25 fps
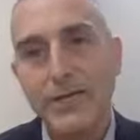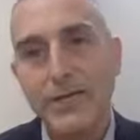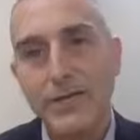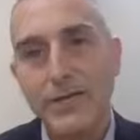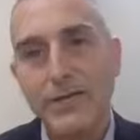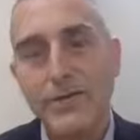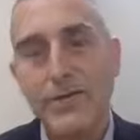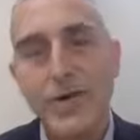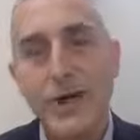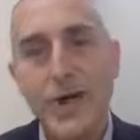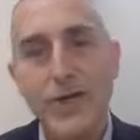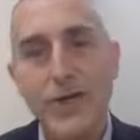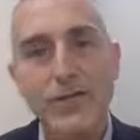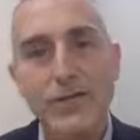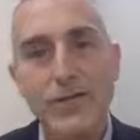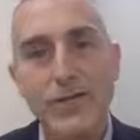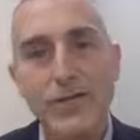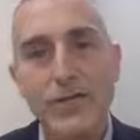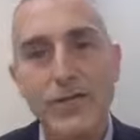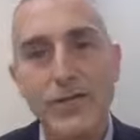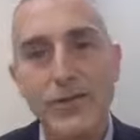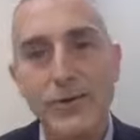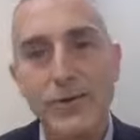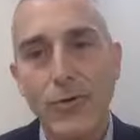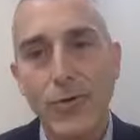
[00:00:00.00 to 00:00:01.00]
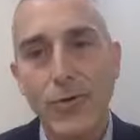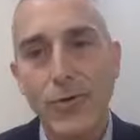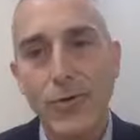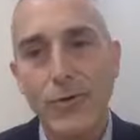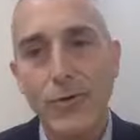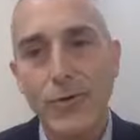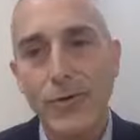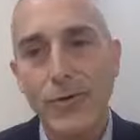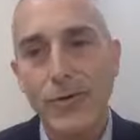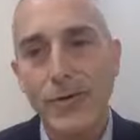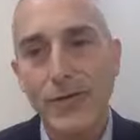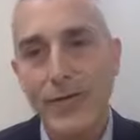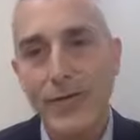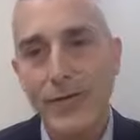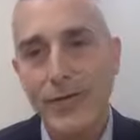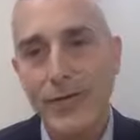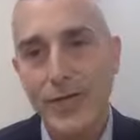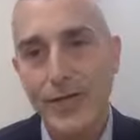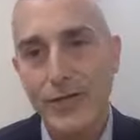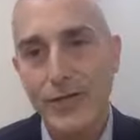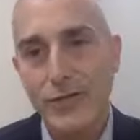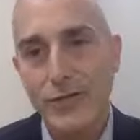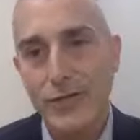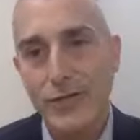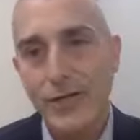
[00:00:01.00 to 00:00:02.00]
soft tissue or bony in
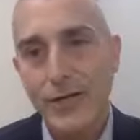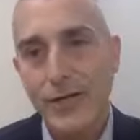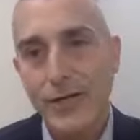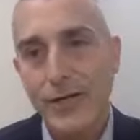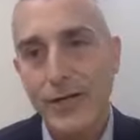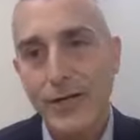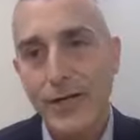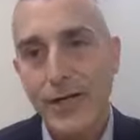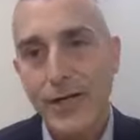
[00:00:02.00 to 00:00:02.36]
nature.